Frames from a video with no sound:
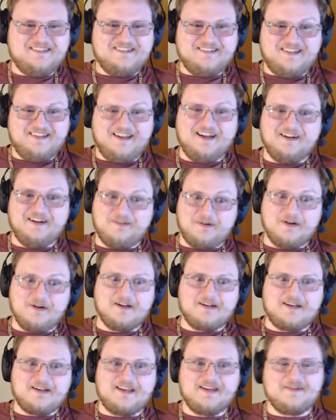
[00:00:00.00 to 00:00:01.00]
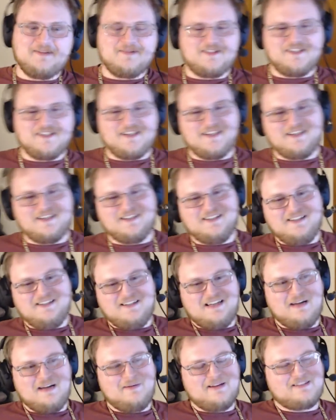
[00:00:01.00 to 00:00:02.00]
Yeah, rank kimchi.
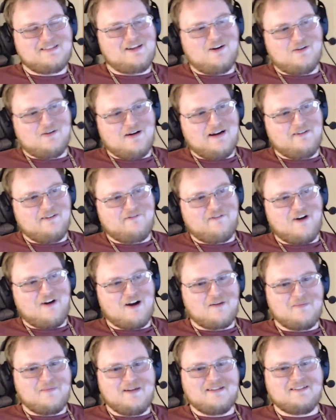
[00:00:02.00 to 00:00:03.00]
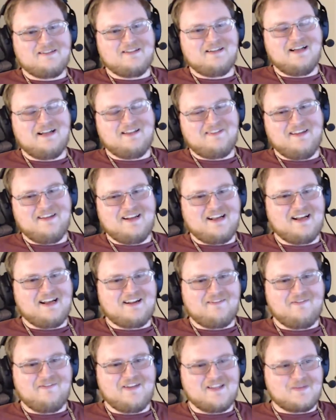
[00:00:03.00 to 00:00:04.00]
I mean, it's already fermented. I think I
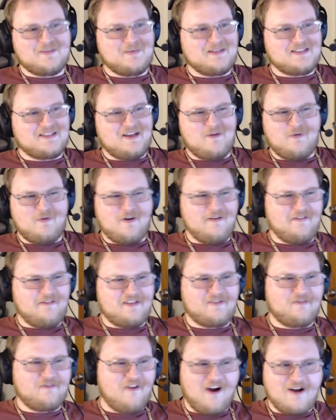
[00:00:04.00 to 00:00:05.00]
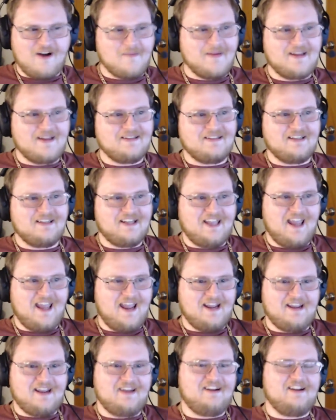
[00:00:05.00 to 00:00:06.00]
convinced myself, well, if it's fermented, it
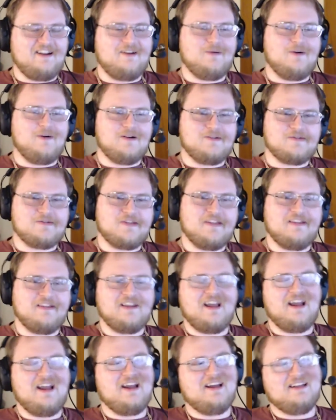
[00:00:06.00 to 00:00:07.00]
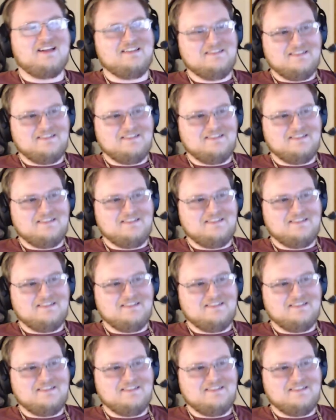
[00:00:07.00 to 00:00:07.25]
can't get any worse than that.